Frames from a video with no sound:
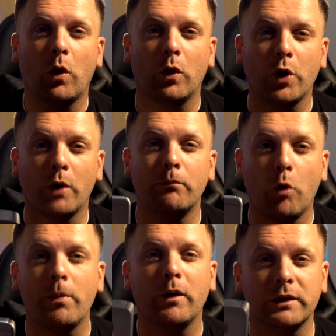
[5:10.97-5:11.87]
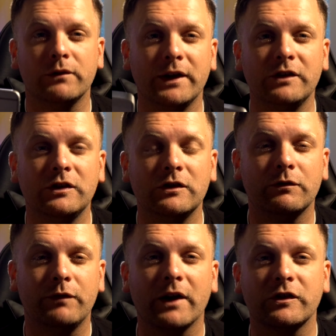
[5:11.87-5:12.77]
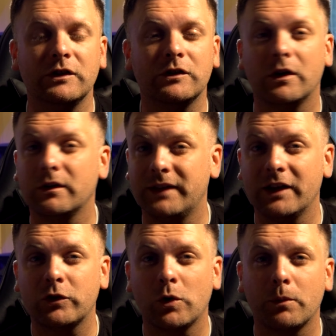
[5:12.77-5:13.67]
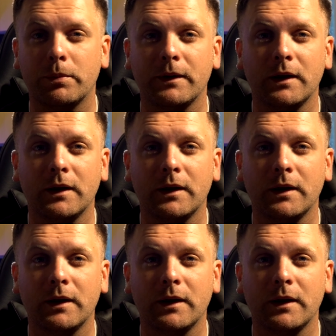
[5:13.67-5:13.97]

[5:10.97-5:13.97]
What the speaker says: on our mobile devices versus desktop.